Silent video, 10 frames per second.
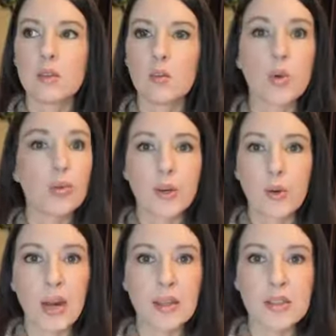will bring
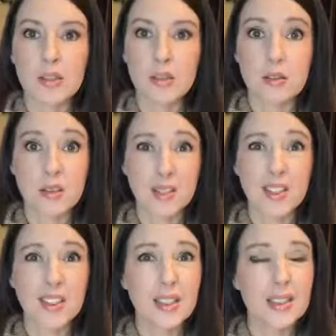rest does
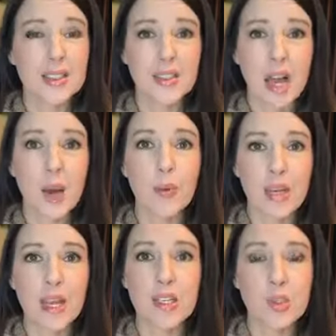it? It does not bring
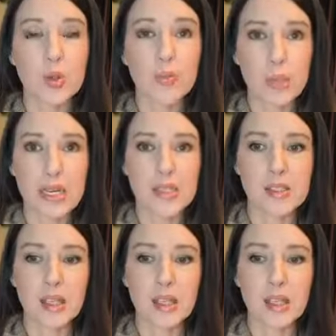any sort of peace.